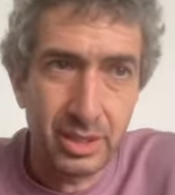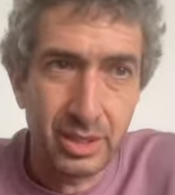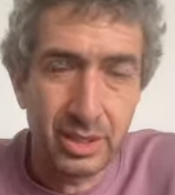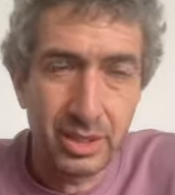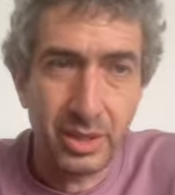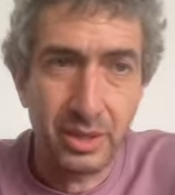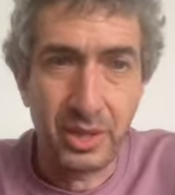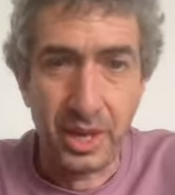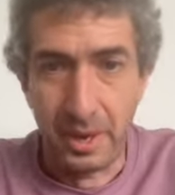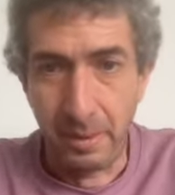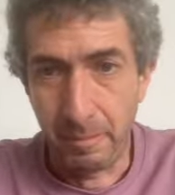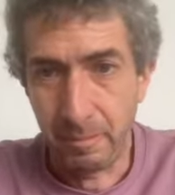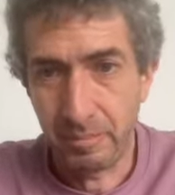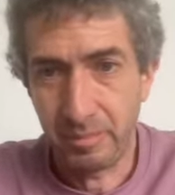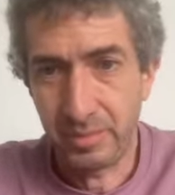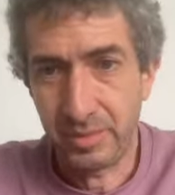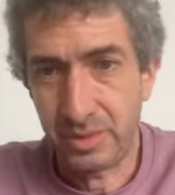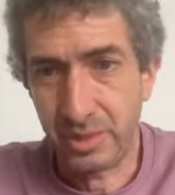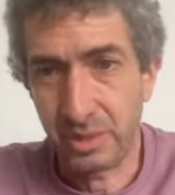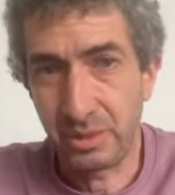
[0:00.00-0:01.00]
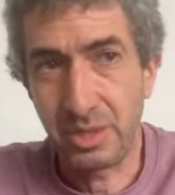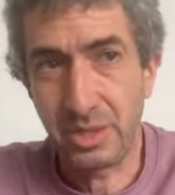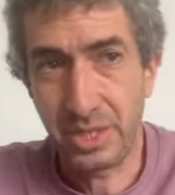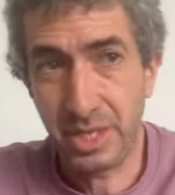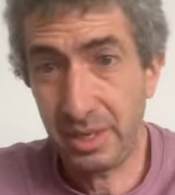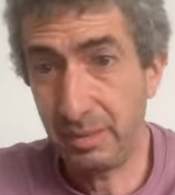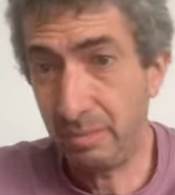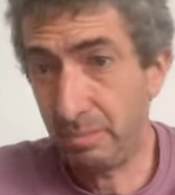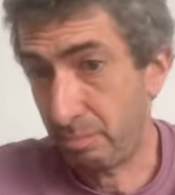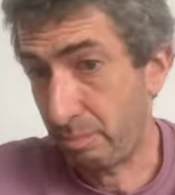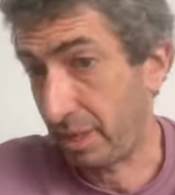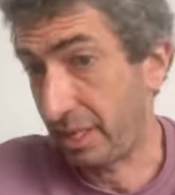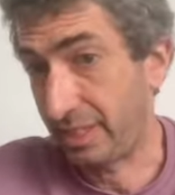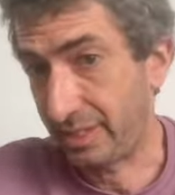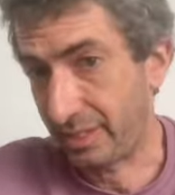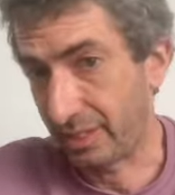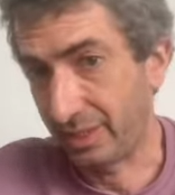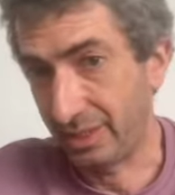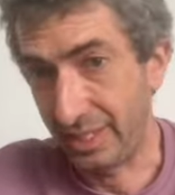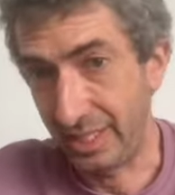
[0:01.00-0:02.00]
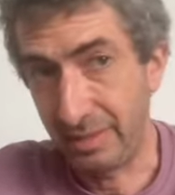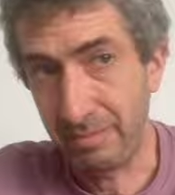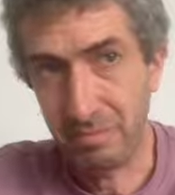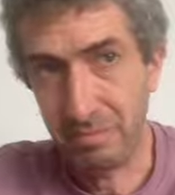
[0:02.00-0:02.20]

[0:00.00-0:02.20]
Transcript: Okay, so you see, basically,